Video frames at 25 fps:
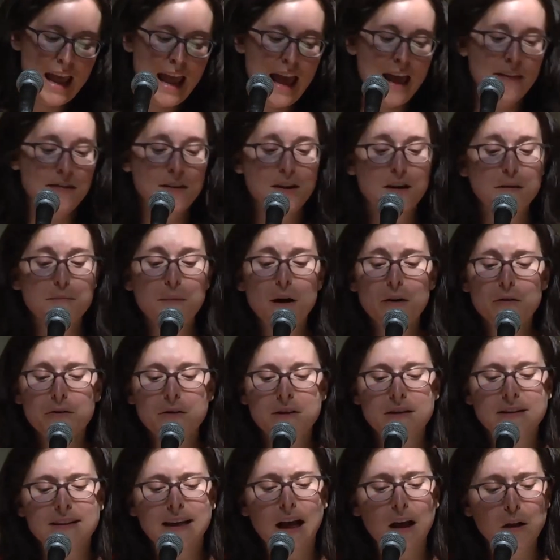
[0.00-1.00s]
And the Gemara,
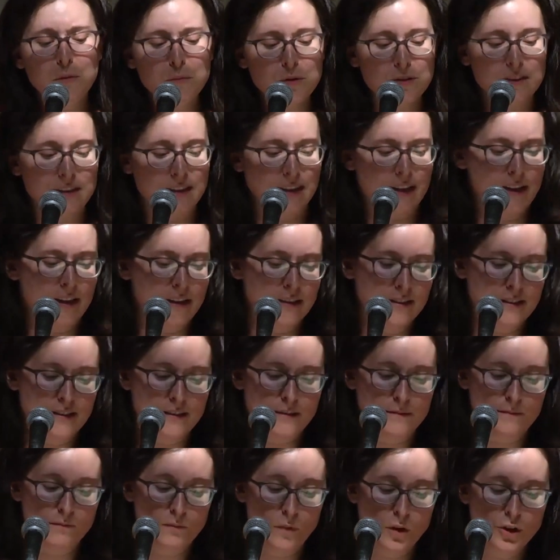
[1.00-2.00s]
the Talmud
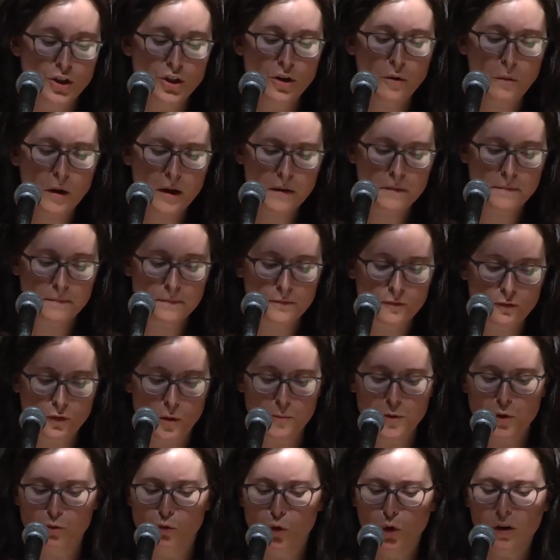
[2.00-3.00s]
says, you know what?
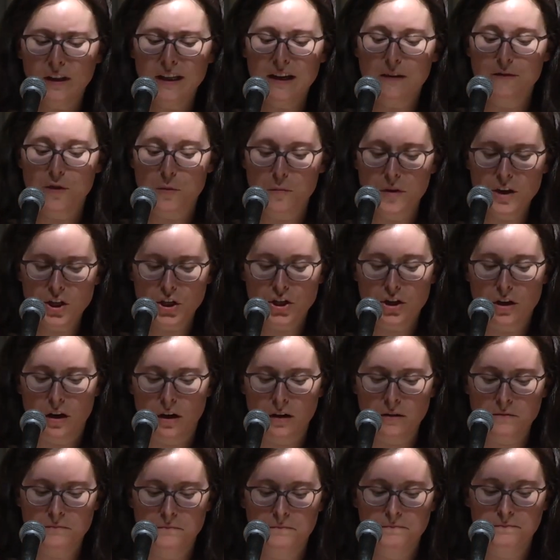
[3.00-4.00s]
From the ruling of the
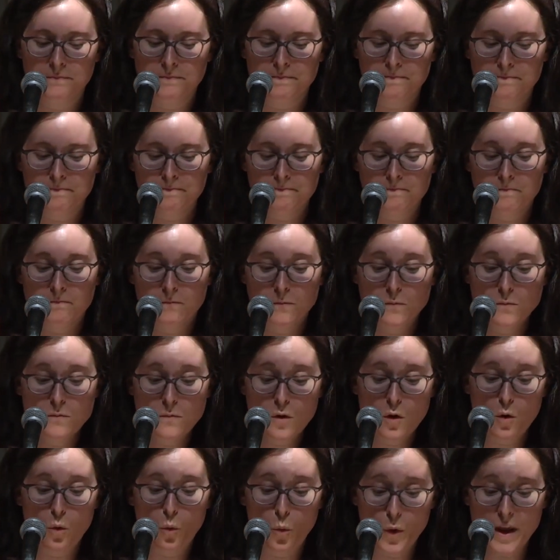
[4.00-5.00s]
Mishnah,
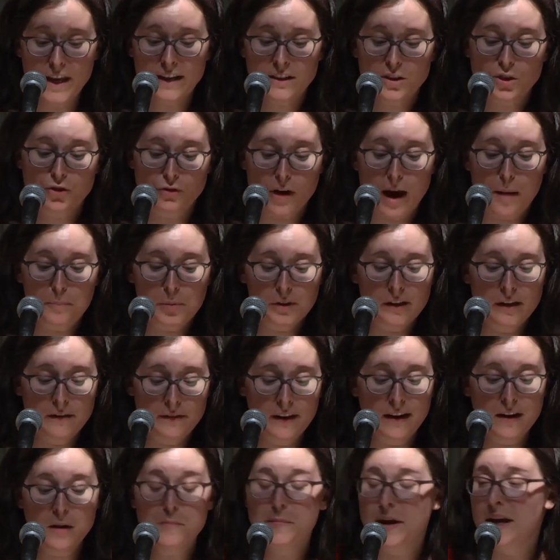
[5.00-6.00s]
we extrapolate
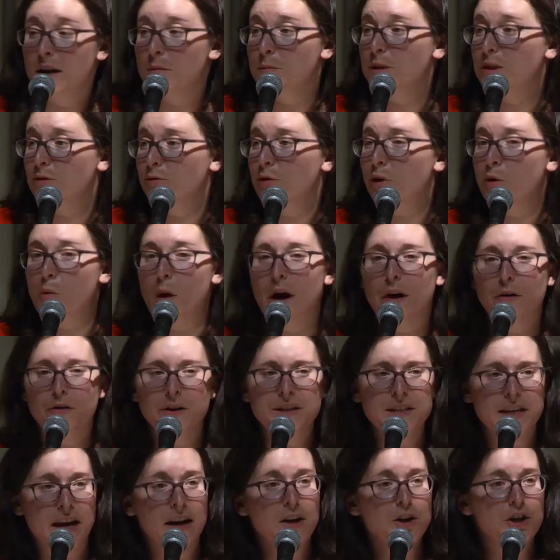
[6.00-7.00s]
that commandments require
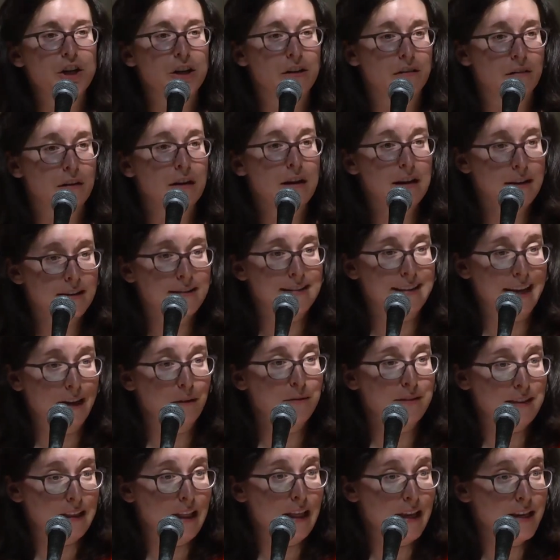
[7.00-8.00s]
intention.
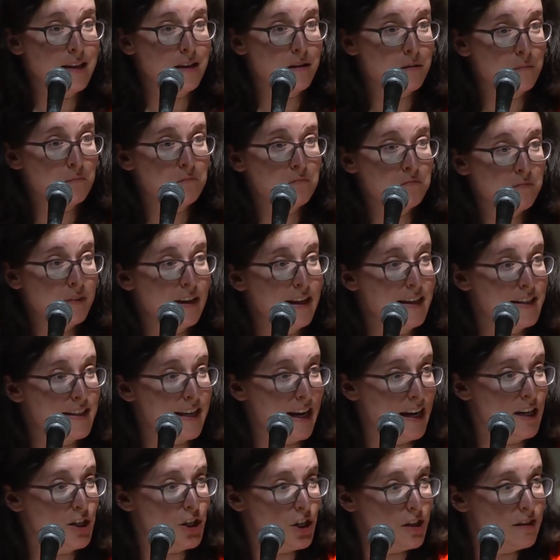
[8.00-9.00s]
Sounds like
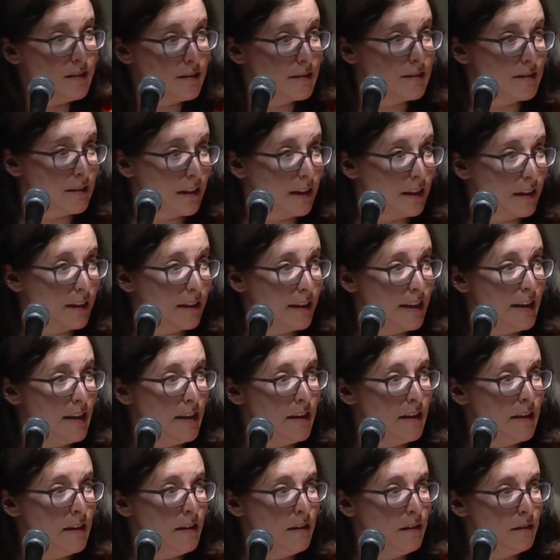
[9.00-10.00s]
intention is like a
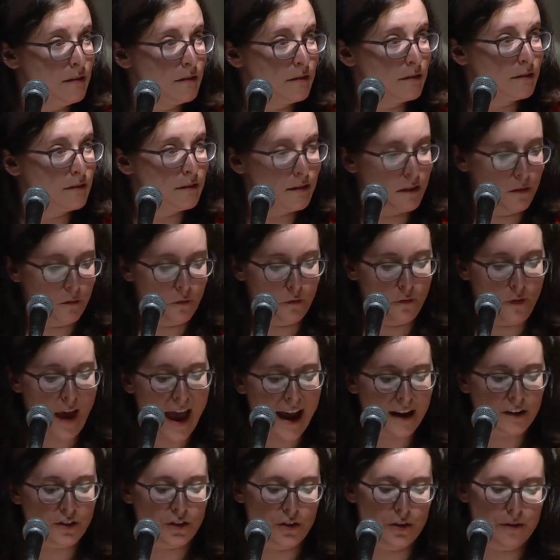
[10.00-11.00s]
key
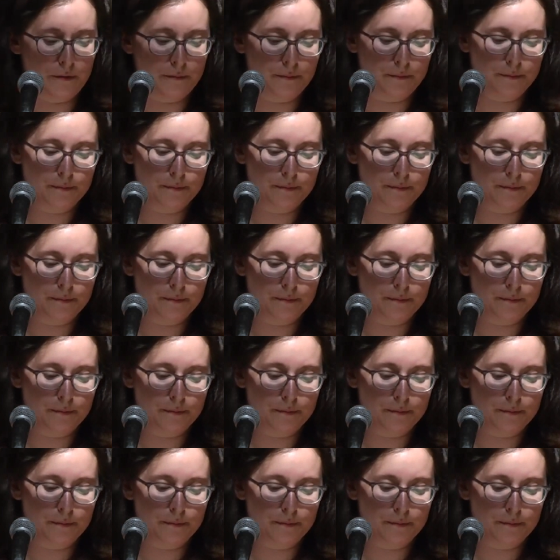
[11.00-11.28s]
factor.